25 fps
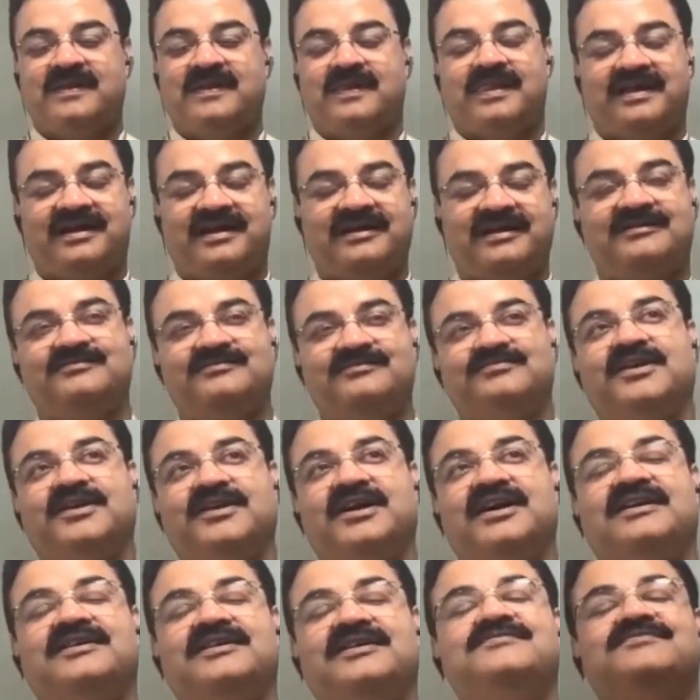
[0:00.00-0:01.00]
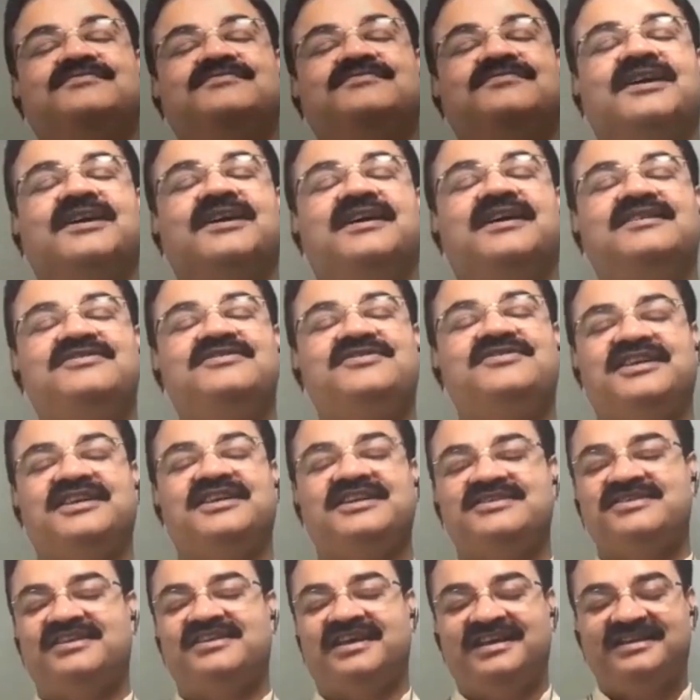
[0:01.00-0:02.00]

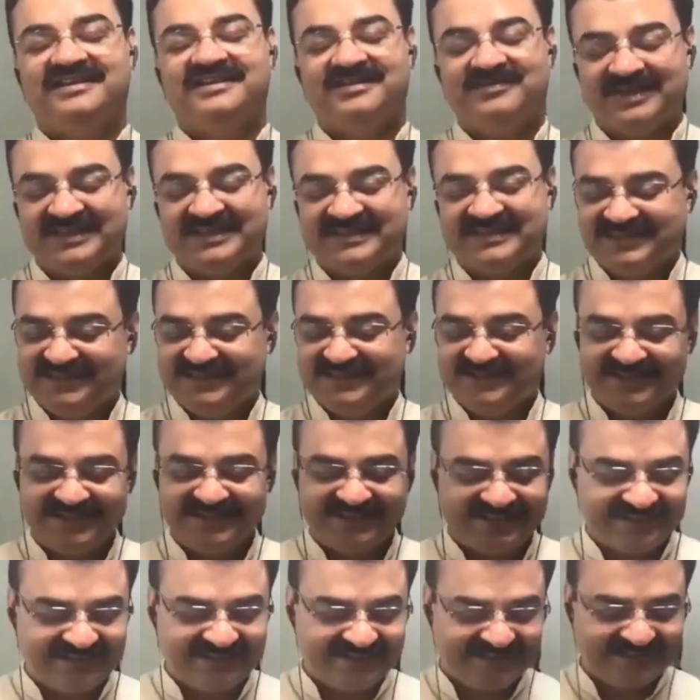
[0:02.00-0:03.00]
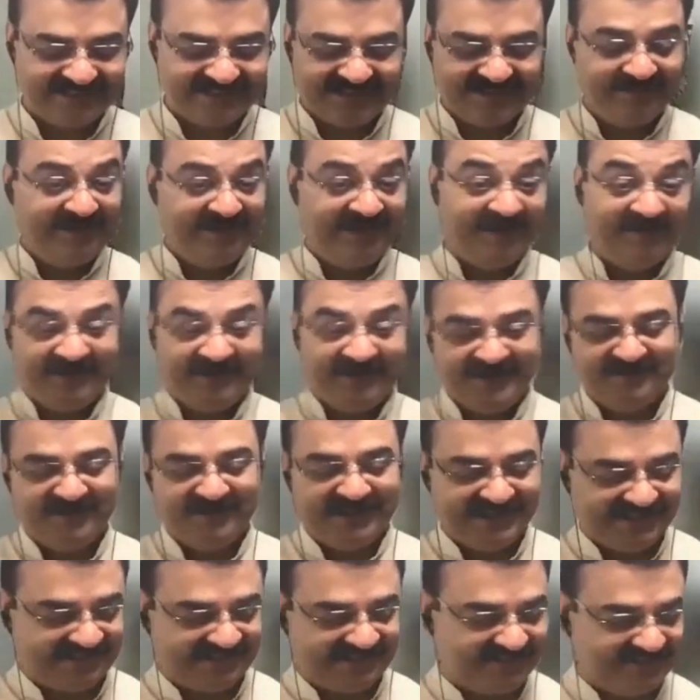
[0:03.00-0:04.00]
Shreekrishna and Deepanjali, I'm tempted
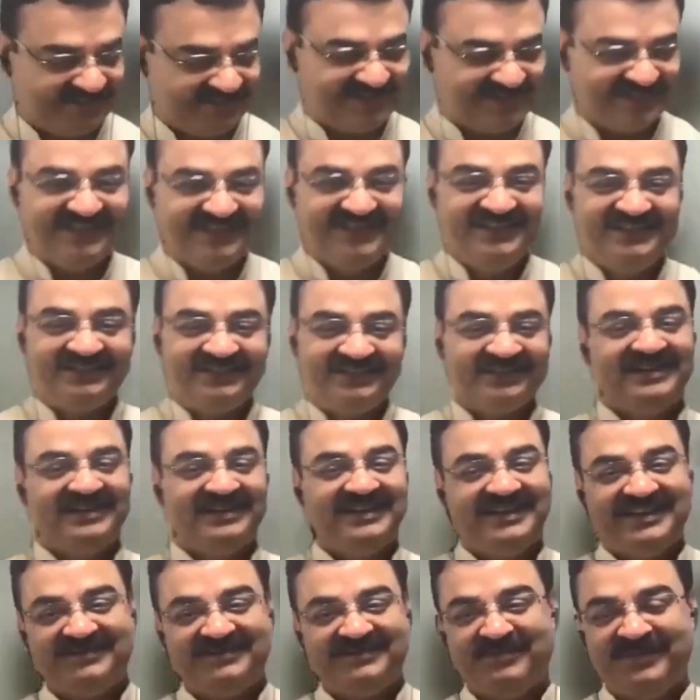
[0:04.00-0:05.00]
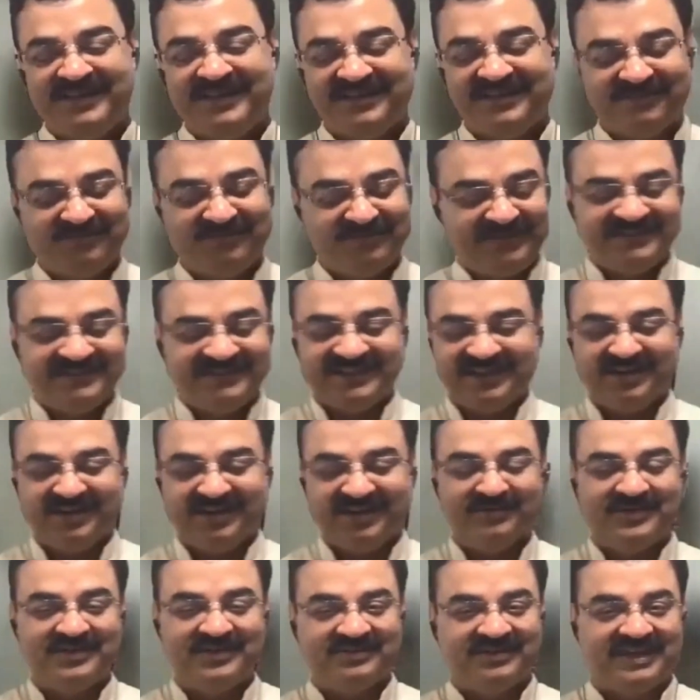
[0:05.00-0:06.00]
by this question. So please allow
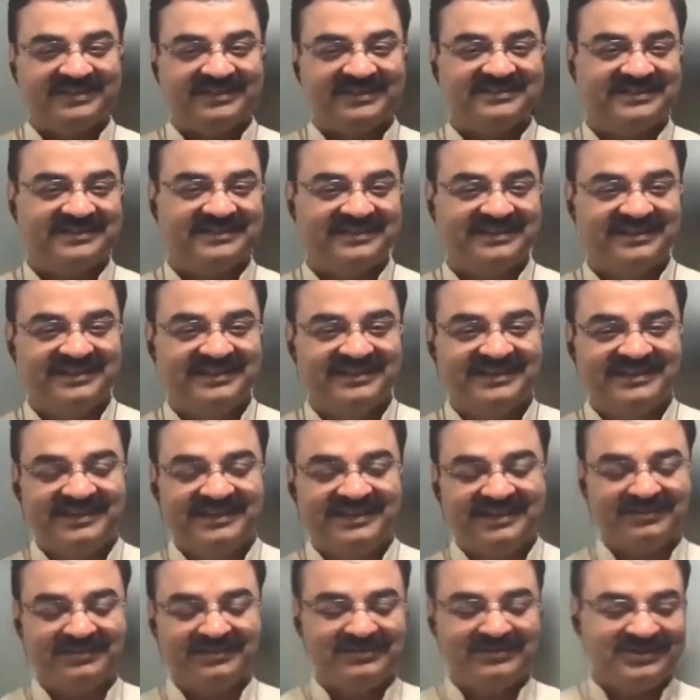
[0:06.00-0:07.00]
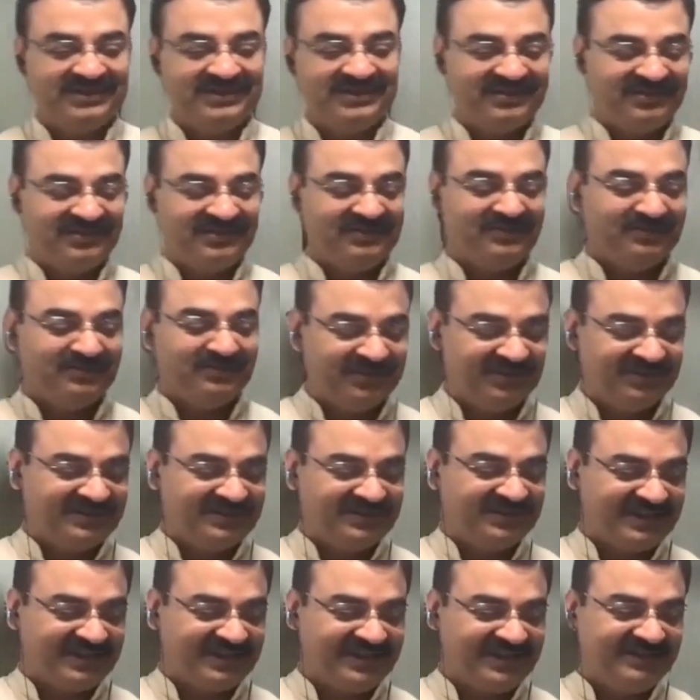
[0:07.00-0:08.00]
me to ask a question to you both.
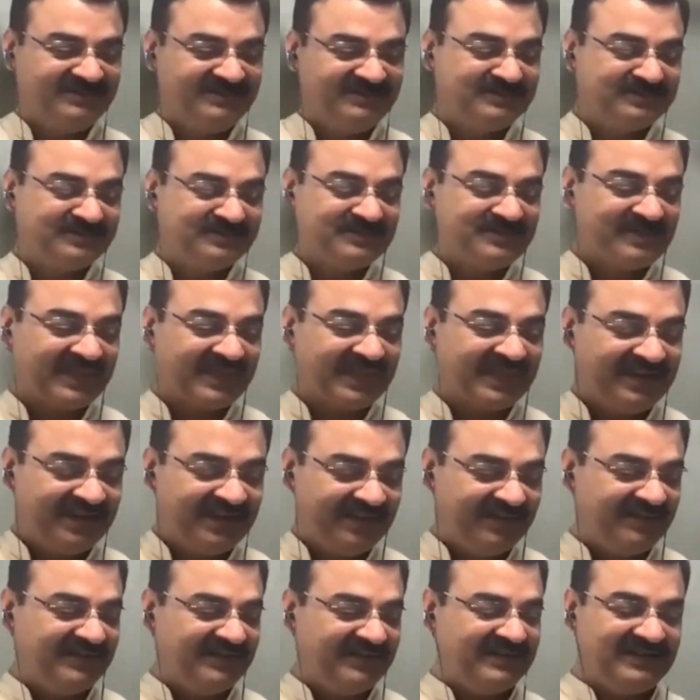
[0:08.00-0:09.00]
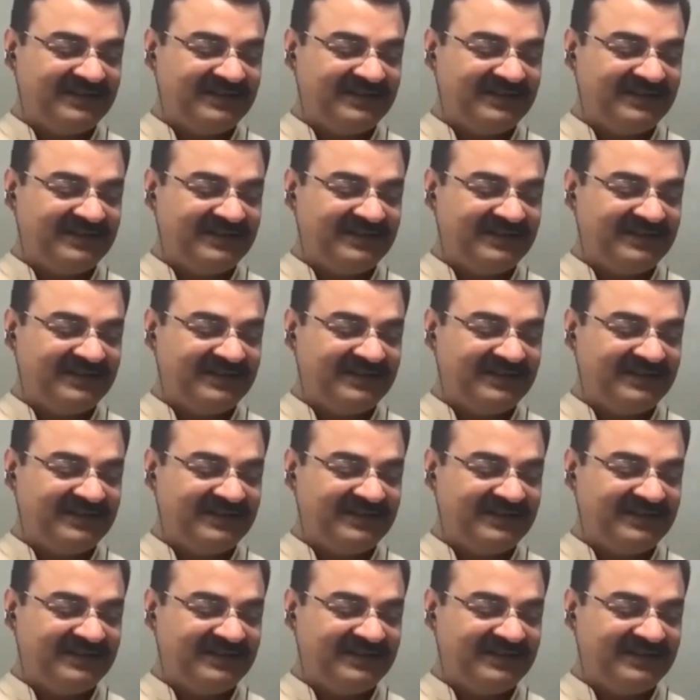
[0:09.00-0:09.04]
Okay. Now,